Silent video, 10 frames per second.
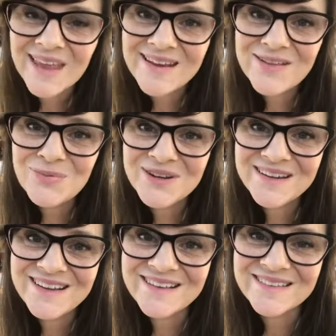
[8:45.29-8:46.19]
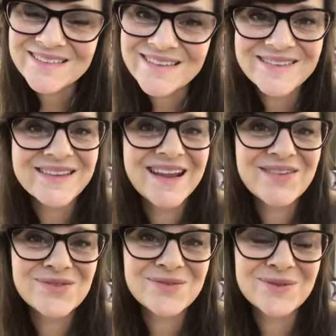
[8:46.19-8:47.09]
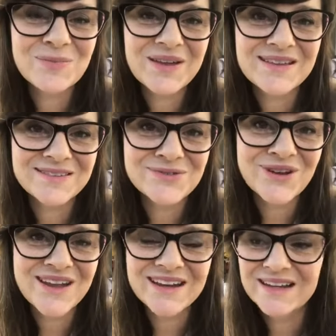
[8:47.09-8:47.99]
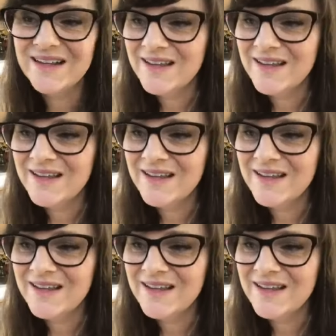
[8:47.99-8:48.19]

It is what it is. It's the nature of the beast, right?